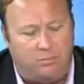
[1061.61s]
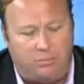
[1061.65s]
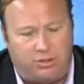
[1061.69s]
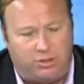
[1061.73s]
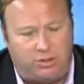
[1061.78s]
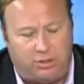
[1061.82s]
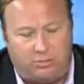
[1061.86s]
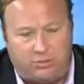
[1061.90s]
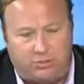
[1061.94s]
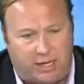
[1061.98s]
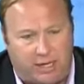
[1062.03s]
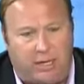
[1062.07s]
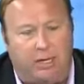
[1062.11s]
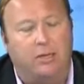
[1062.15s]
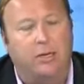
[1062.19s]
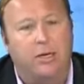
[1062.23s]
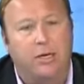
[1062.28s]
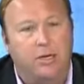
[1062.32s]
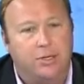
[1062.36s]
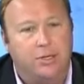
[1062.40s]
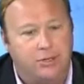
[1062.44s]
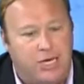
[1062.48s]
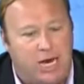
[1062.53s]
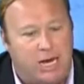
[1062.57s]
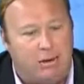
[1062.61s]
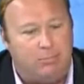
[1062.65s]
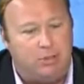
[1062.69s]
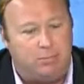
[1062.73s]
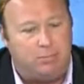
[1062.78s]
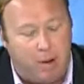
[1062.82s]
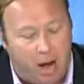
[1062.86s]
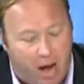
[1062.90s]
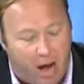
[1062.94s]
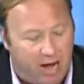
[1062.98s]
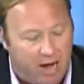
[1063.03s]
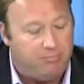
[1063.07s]
It was, it was like a James
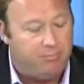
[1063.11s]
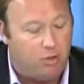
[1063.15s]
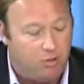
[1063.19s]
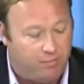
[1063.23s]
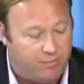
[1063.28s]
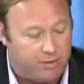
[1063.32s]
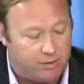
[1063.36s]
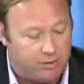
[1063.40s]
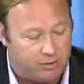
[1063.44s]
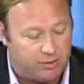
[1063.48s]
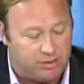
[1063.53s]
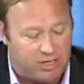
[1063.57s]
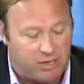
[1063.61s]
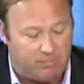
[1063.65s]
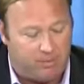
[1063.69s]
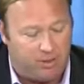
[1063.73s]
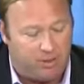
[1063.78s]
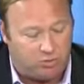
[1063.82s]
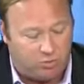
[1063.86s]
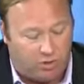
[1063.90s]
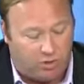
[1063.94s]
Bond movie or something.